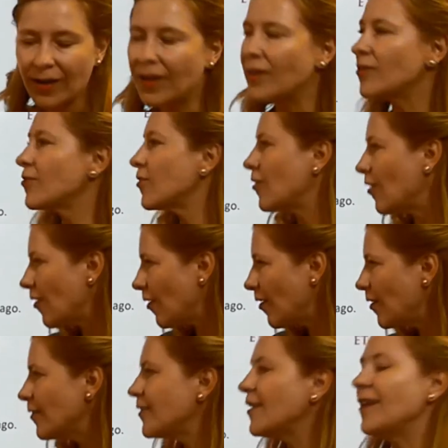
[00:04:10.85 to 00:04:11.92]
get
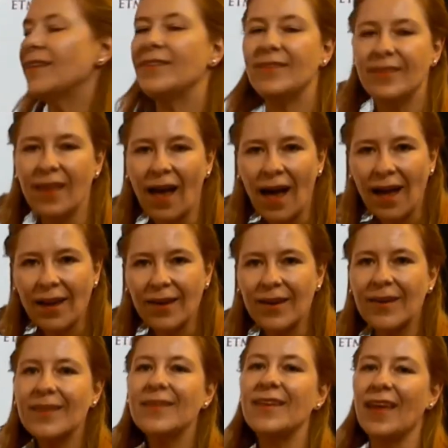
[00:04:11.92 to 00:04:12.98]
cold, get
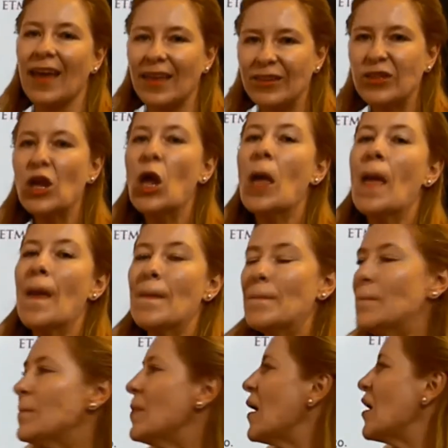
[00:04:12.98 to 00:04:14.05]
tired, get
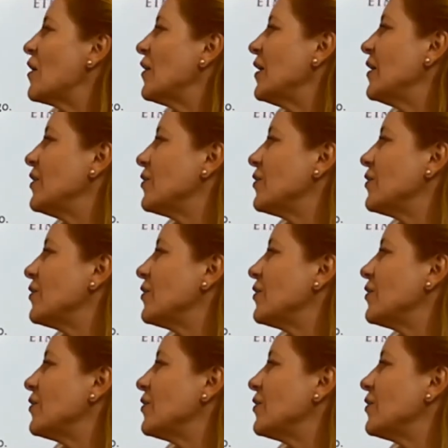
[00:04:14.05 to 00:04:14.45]
married.